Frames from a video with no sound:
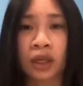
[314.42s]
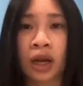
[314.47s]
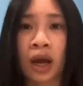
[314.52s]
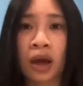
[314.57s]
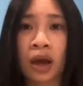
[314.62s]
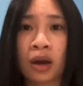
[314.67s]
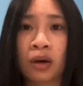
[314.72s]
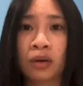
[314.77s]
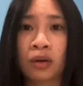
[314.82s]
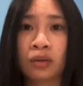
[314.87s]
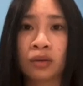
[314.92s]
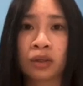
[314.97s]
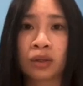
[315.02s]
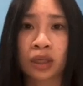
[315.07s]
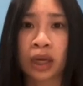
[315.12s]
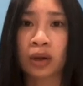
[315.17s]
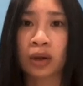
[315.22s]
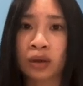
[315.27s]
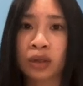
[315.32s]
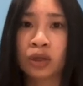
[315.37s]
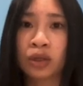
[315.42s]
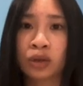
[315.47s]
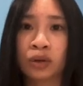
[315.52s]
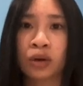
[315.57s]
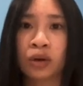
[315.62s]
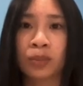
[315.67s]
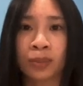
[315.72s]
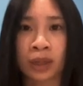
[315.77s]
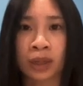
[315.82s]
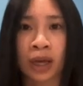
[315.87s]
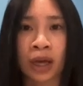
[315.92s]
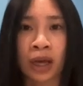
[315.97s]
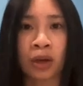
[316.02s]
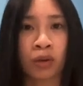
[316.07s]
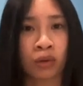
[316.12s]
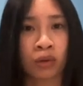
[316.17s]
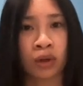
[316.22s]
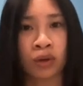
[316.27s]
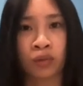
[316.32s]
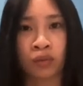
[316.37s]
And how can you apply
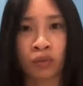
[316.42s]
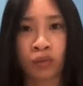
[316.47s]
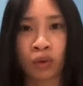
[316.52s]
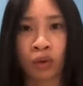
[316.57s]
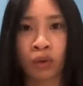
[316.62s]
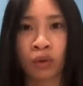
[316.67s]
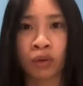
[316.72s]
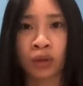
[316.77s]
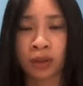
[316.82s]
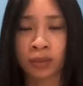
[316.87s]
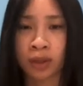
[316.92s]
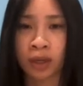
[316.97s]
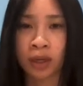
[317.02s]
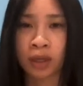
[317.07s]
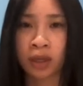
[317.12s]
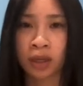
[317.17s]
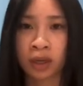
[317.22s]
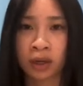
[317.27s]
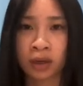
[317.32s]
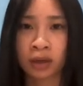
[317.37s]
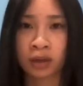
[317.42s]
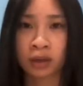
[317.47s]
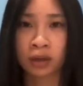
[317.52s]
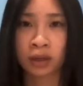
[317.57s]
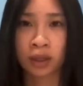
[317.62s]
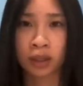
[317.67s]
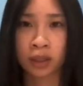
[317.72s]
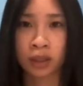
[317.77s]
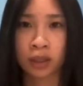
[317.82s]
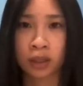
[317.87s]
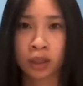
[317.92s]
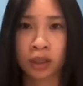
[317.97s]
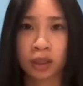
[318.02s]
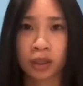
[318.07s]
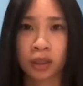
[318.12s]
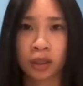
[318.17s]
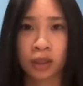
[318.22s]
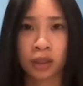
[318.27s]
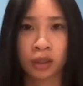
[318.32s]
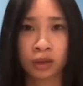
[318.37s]
or enroll in Medicare?
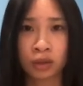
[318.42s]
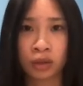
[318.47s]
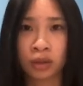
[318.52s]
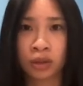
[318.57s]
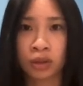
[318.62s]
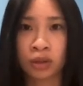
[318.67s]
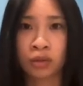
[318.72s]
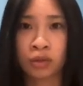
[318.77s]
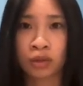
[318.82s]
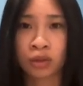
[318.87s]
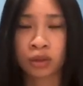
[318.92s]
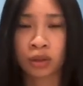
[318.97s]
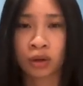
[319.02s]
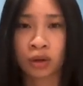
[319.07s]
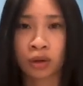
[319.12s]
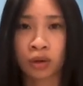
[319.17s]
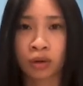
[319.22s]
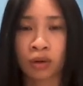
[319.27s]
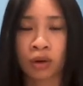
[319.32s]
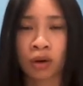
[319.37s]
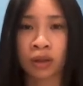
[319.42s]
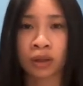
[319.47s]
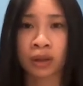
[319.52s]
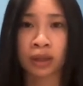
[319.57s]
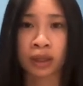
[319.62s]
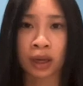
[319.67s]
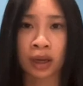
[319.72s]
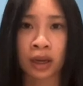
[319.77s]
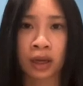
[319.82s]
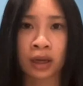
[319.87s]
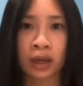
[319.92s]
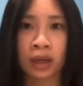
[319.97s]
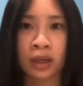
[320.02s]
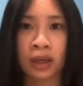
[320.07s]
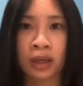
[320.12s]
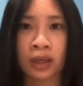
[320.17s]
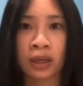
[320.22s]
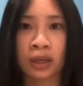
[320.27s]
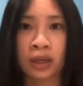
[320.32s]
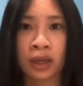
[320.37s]
You can do so
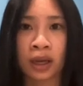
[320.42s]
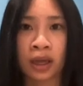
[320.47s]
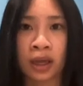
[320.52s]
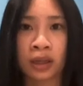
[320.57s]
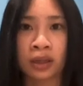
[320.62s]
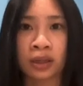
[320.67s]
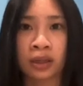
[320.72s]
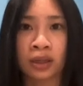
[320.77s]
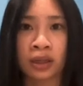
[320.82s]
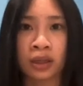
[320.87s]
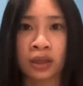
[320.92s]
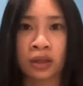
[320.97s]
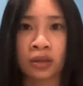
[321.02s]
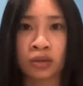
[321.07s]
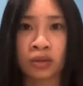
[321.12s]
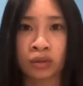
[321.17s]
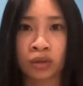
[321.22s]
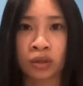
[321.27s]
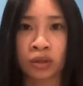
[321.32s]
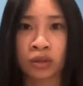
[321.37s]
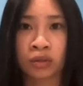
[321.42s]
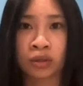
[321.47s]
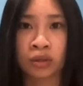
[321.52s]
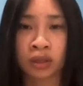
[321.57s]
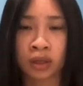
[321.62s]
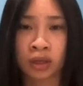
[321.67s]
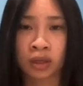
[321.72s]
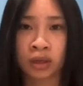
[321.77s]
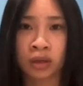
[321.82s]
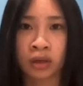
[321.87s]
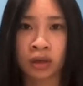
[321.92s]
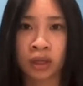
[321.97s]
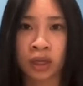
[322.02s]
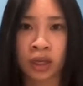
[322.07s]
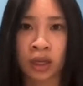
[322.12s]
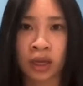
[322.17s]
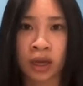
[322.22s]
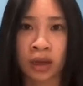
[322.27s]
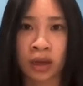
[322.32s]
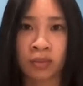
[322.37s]
online at the Social
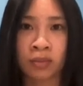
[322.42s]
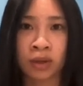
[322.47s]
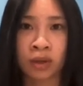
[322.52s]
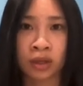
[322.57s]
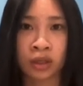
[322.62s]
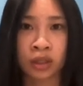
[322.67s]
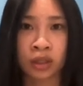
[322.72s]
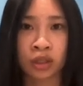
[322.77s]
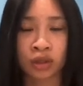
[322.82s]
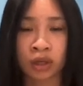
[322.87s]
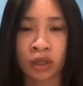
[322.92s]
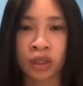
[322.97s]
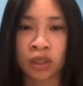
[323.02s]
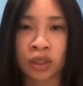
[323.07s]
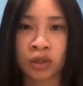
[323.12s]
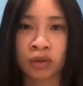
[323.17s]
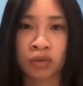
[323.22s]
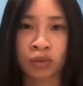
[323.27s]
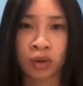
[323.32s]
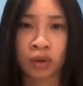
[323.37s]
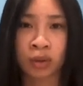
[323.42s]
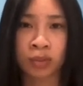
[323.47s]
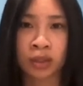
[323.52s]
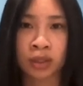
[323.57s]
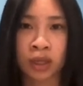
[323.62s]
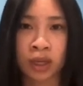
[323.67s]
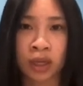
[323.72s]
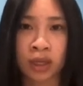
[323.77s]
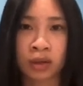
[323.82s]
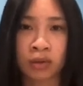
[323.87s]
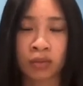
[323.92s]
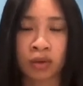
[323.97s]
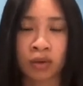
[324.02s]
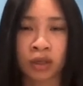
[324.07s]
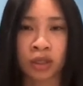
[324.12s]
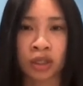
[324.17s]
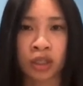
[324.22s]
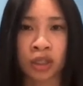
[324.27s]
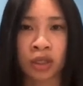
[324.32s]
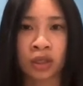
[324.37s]
Security Administration website,
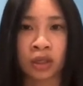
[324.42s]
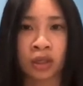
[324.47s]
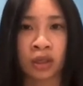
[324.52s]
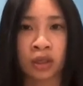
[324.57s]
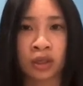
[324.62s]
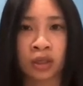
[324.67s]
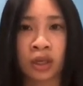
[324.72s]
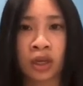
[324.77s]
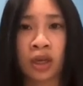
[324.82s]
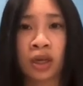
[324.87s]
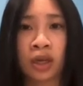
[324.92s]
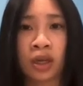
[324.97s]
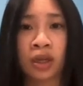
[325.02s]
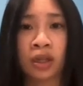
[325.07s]
which is